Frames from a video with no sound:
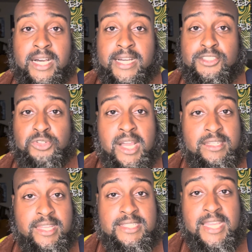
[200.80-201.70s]
trial
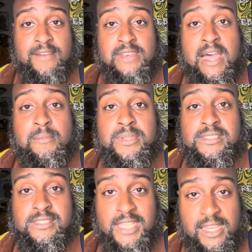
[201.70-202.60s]
dates have not been
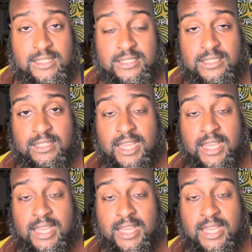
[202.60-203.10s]
set,